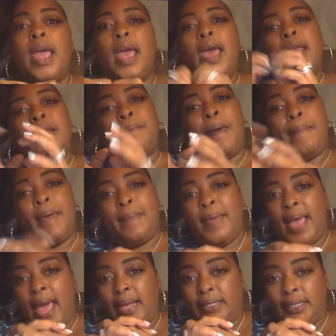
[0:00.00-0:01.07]
And then my baby
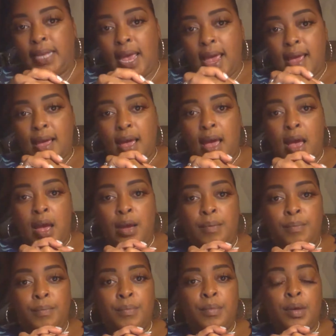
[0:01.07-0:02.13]
got sick.
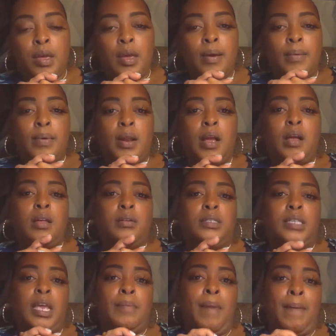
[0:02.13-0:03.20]
When I
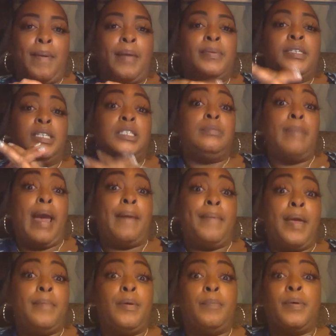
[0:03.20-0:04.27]
say my baby, she's my
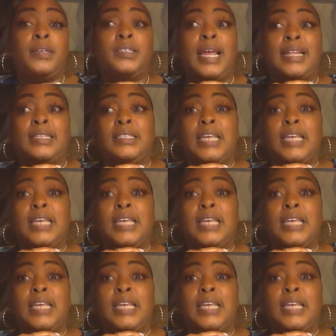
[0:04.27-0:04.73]
baby. But at the